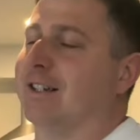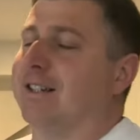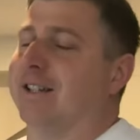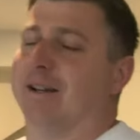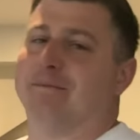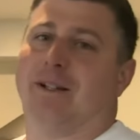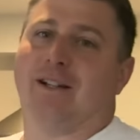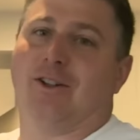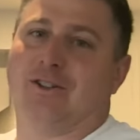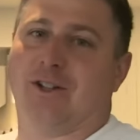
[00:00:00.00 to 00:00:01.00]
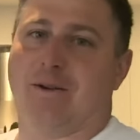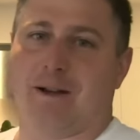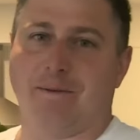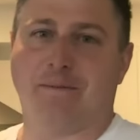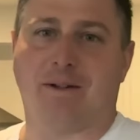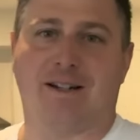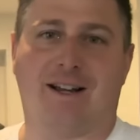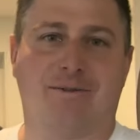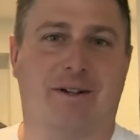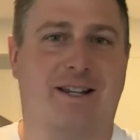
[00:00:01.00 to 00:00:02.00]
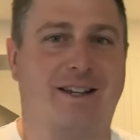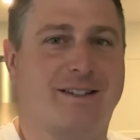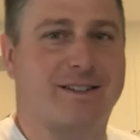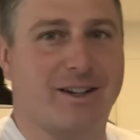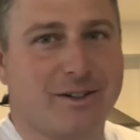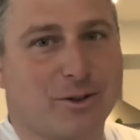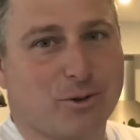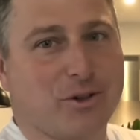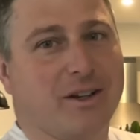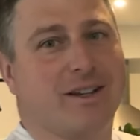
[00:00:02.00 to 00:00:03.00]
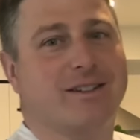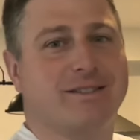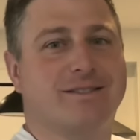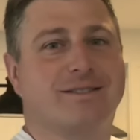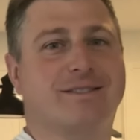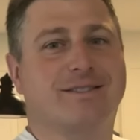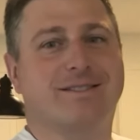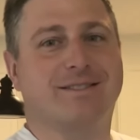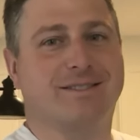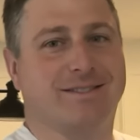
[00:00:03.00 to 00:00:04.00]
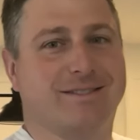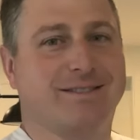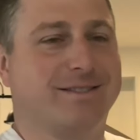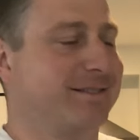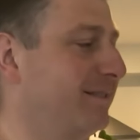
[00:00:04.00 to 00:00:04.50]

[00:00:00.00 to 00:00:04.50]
Yeah, long time coming, but no, we're here, so all good. Okay. Let's